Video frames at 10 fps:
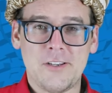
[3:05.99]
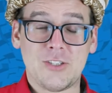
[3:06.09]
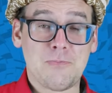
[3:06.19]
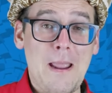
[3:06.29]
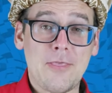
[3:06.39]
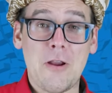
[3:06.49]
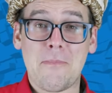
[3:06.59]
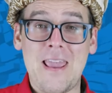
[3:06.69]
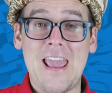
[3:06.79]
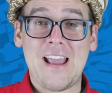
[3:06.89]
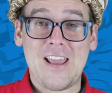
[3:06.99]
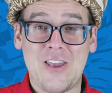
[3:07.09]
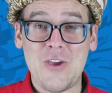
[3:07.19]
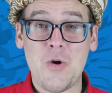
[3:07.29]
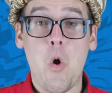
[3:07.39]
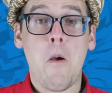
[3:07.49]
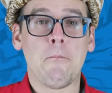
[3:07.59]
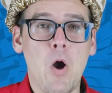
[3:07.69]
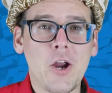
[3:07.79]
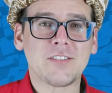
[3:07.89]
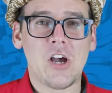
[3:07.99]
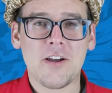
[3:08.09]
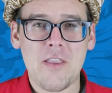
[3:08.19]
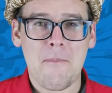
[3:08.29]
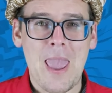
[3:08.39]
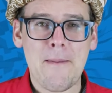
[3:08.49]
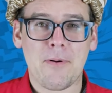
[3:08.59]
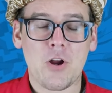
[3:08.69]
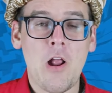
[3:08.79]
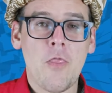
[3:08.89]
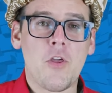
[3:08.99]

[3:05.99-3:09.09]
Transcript: Despite there being a U marked on the paper,